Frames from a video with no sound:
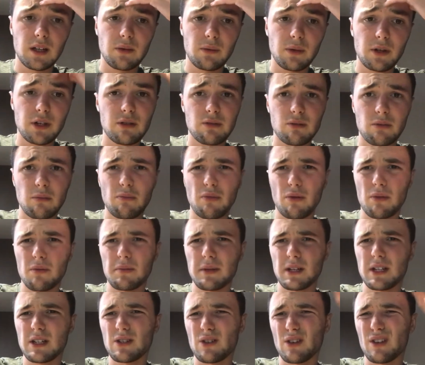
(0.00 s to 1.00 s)
which would probably
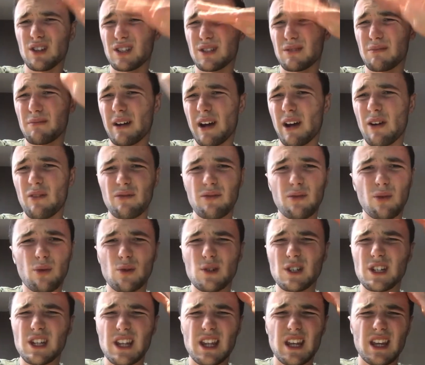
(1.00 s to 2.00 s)
be in dollars about
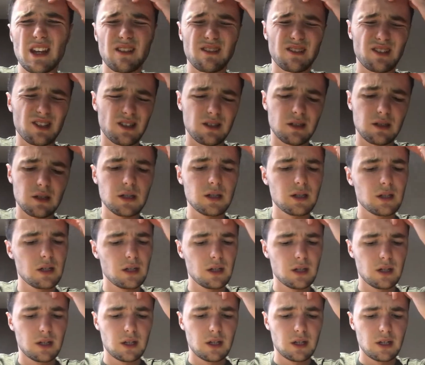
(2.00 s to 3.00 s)
$40,000.
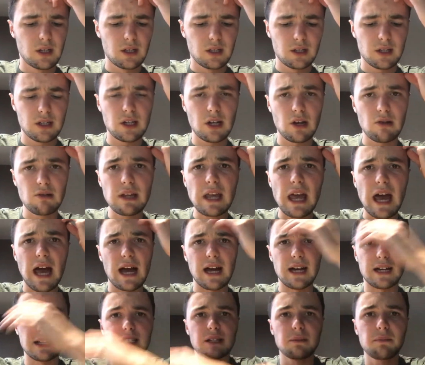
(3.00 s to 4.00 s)
So,
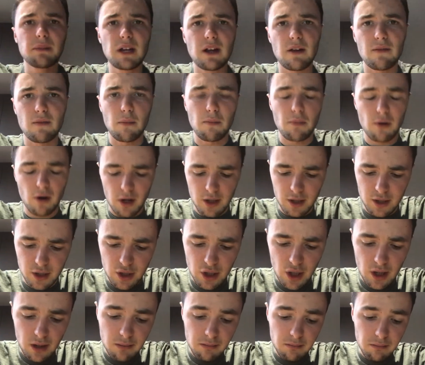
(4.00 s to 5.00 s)
yeah, it's a bit of a price
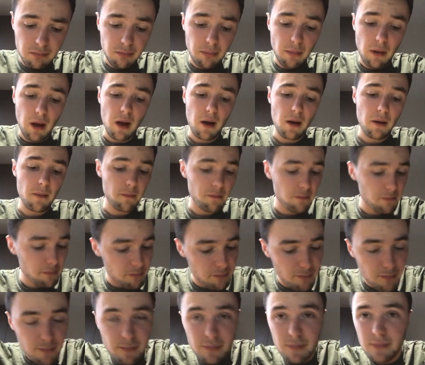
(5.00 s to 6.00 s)
jump.
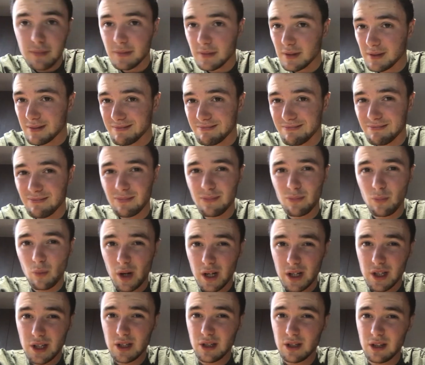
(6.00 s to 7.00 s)

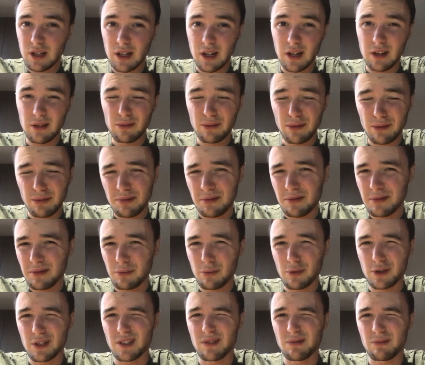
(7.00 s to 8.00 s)
Which, you know,
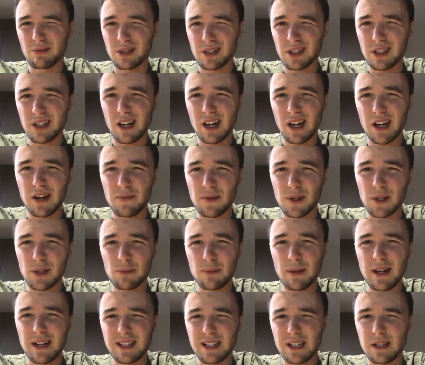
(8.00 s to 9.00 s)
was kind of
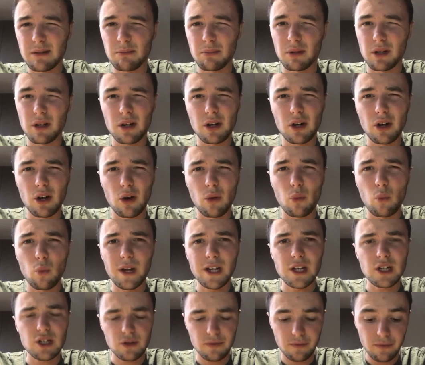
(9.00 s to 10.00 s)
expected, but not
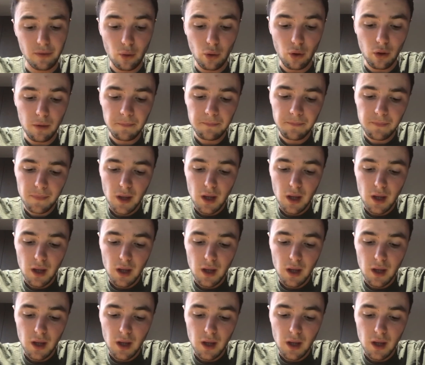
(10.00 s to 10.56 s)
wished for.